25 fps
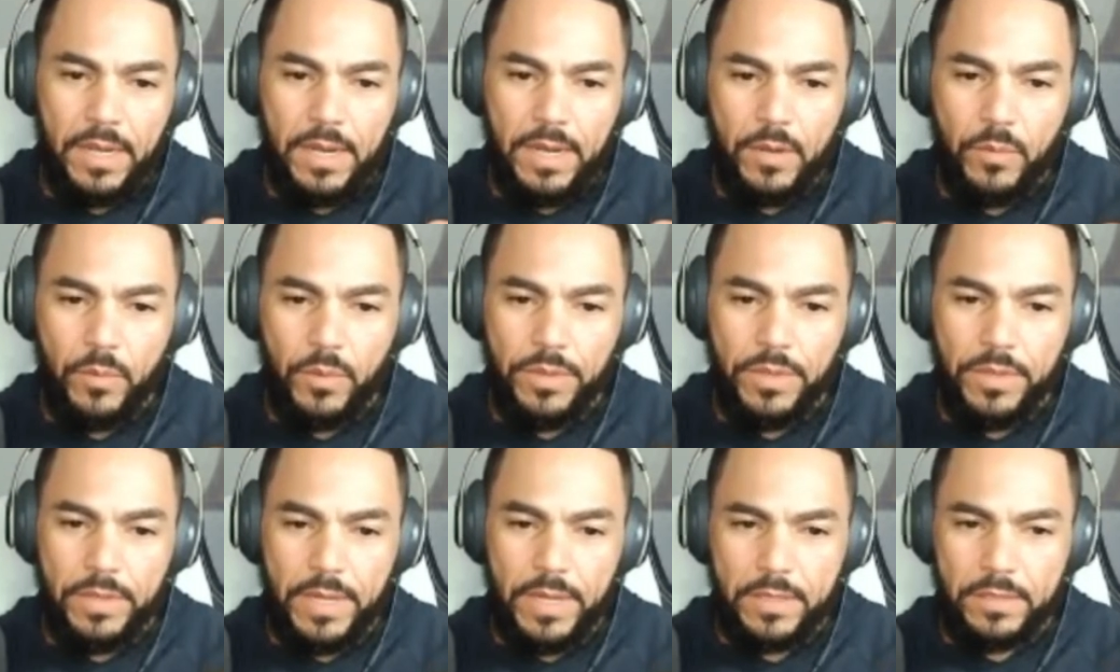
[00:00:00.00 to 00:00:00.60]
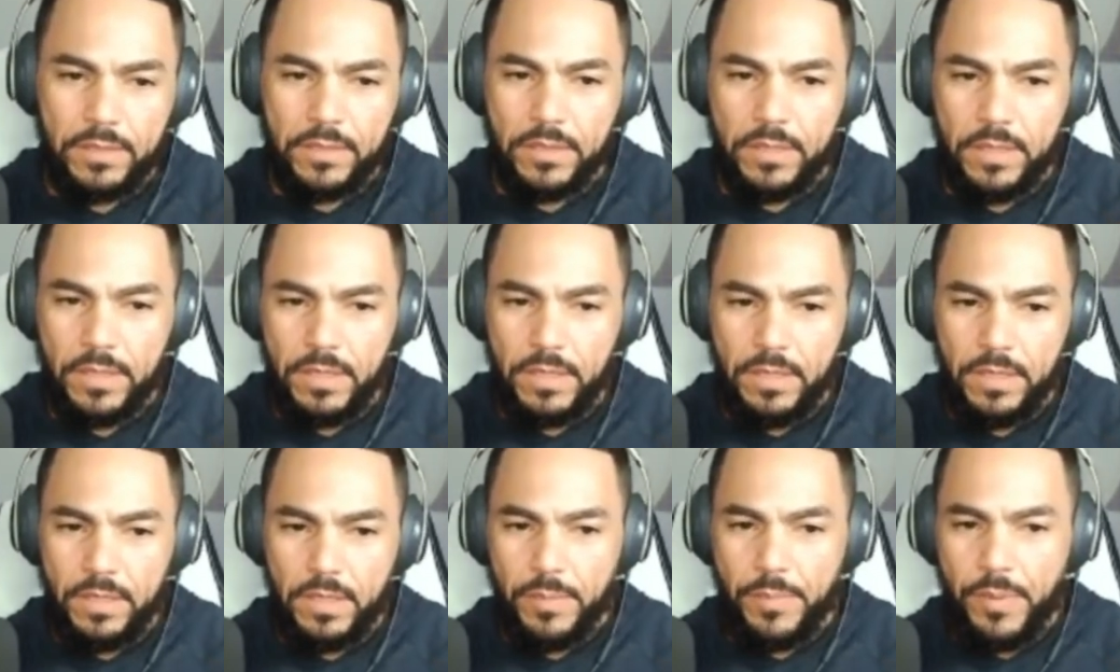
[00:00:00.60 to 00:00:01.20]
whether that's
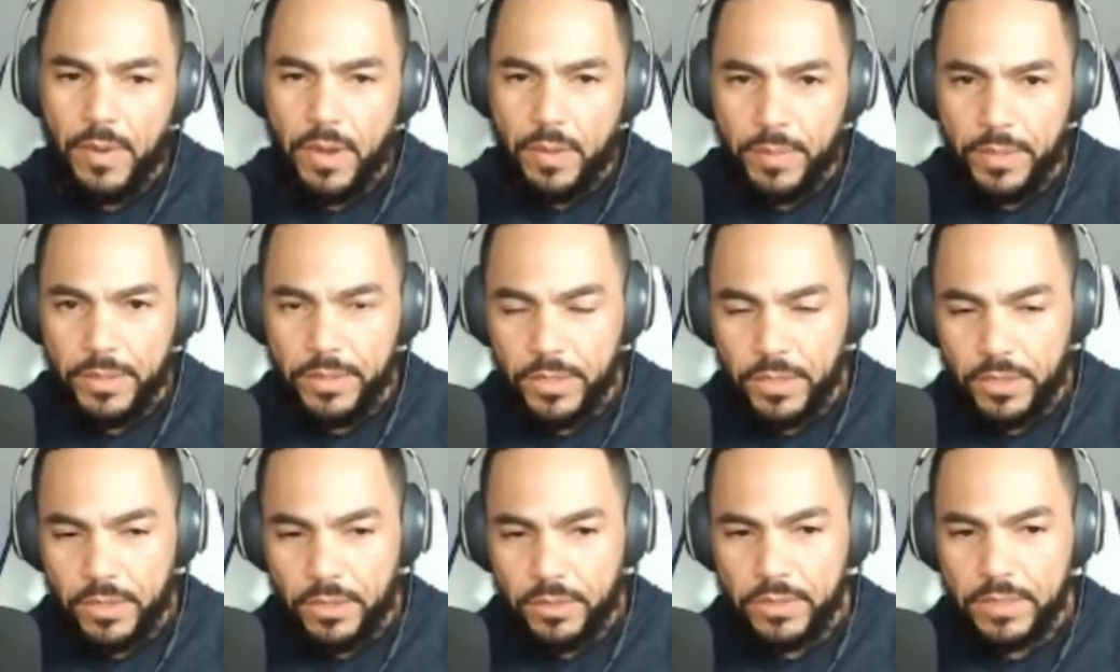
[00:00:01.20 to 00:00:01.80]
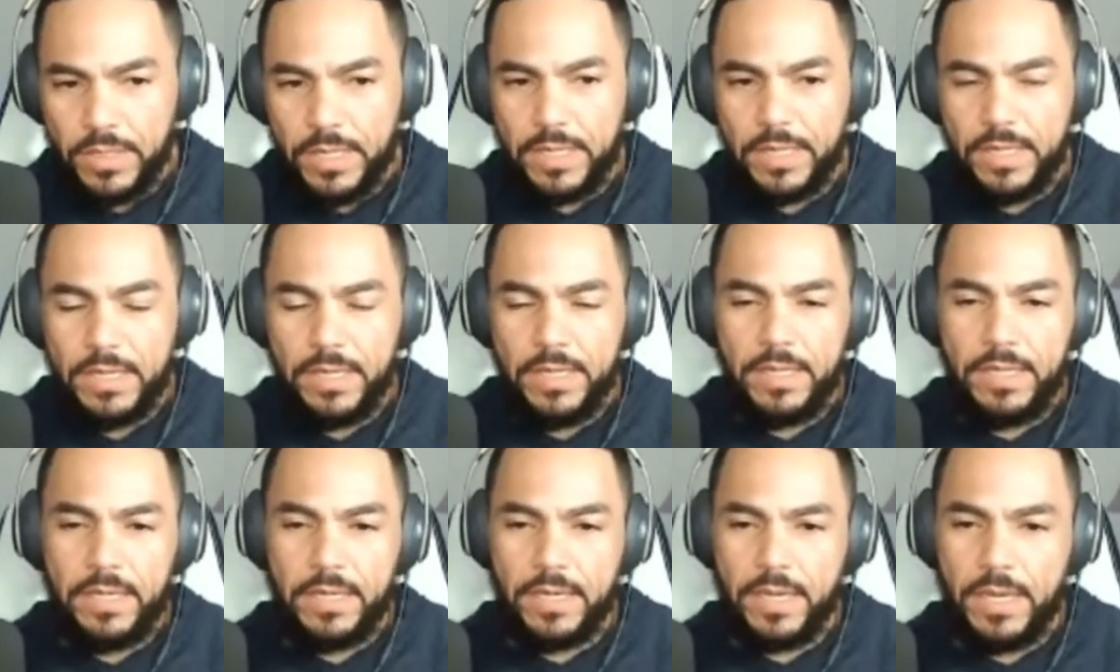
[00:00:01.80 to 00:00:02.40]
the Pomodoro
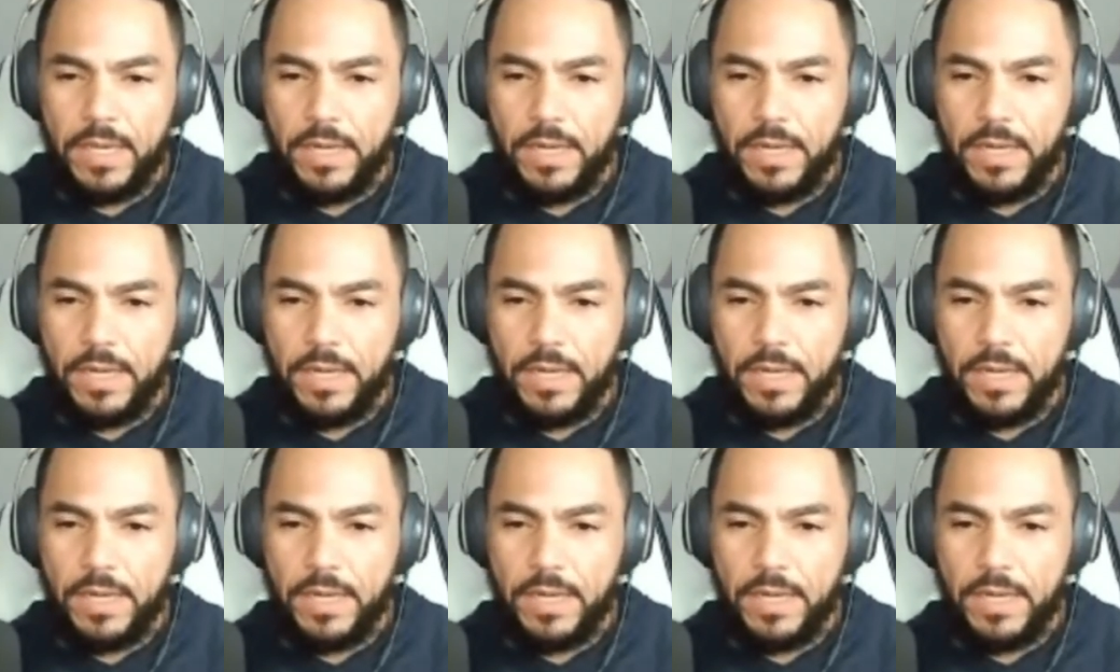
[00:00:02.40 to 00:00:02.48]
technique,